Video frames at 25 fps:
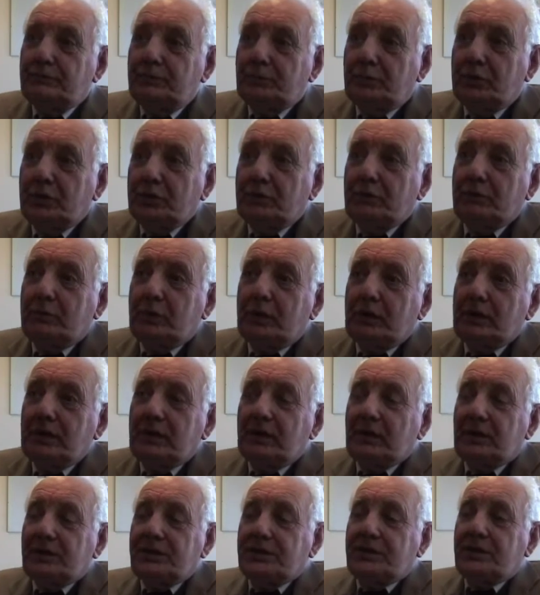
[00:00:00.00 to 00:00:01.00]
But why did
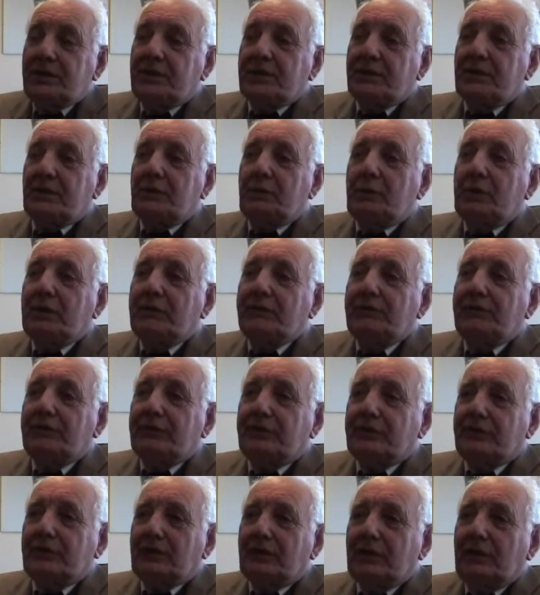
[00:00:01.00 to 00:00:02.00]
I start in
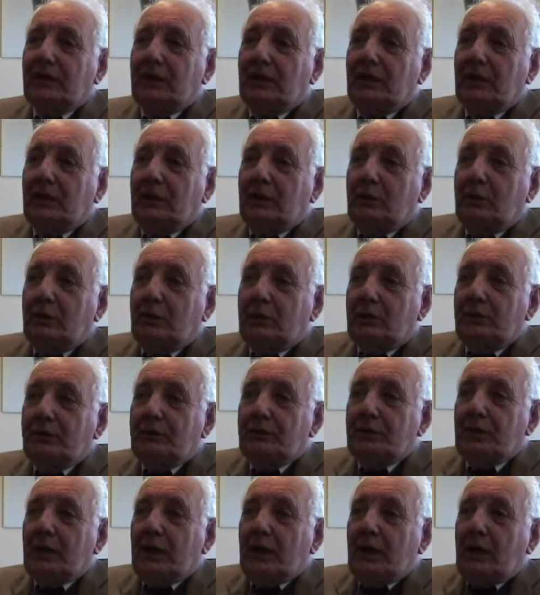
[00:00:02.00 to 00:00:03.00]
Wickford?
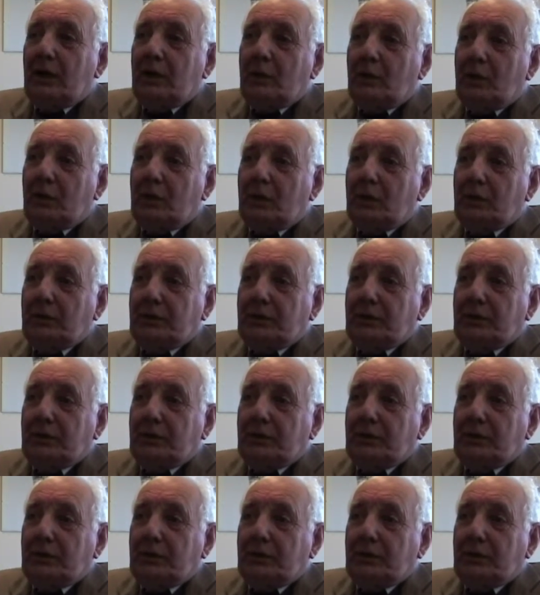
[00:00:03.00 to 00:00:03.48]
Well,